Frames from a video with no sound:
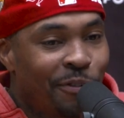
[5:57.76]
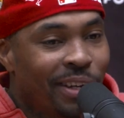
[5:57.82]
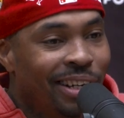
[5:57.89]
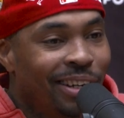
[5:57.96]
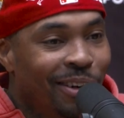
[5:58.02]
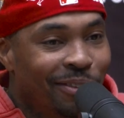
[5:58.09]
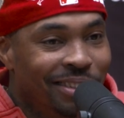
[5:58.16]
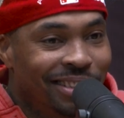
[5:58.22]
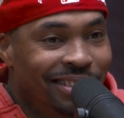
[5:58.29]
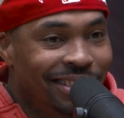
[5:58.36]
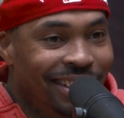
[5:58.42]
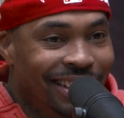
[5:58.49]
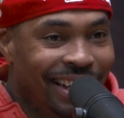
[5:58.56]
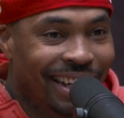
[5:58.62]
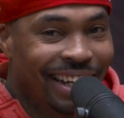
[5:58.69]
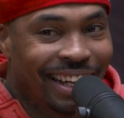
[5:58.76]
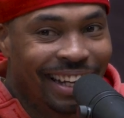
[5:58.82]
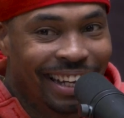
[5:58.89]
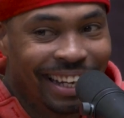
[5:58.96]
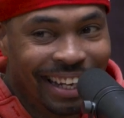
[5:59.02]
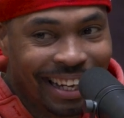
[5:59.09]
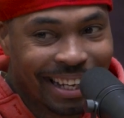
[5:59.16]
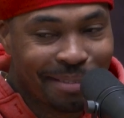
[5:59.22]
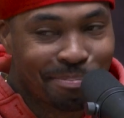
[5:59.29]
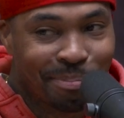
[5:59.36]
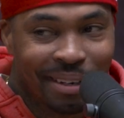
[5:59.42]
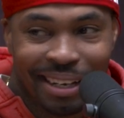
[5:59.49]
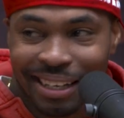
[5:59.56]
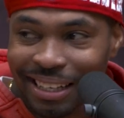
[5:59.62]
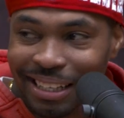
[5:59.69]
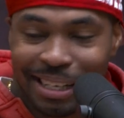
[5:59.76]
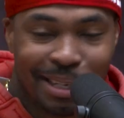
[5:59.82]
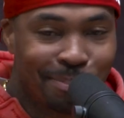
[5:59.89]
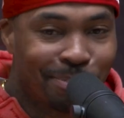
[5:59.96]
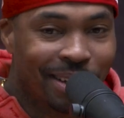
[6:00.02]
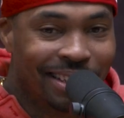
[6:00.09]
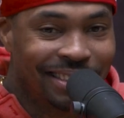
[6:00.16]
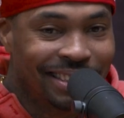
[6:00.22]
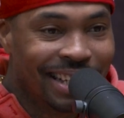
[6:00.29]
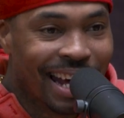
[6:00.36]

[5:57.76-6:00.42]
fitted on this new year. He, he buzzing